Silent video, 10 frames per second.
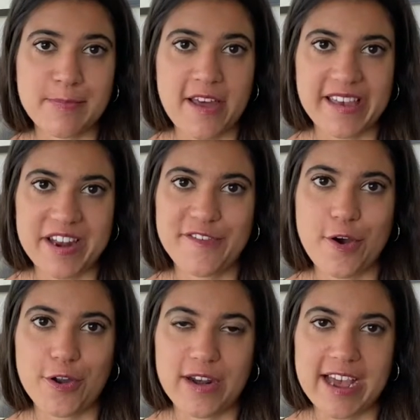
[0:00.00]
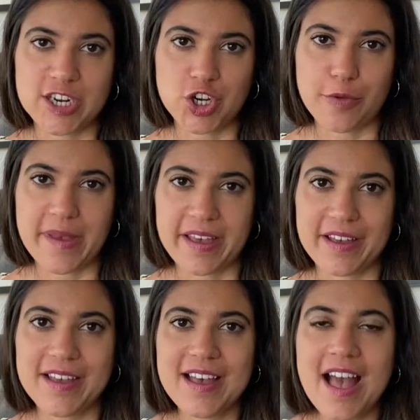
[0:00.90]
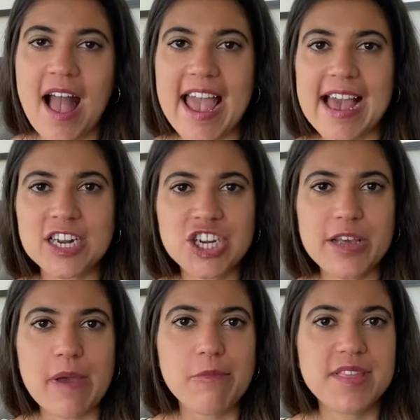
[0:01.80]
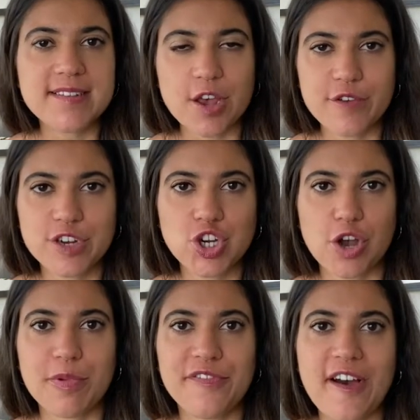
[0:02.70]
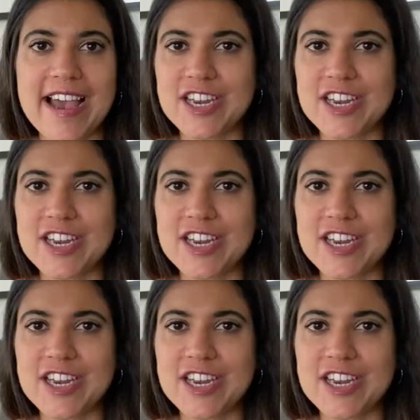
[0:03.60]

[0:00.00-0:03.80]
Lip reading: plugin for online shopping. I actually went with this over Shopify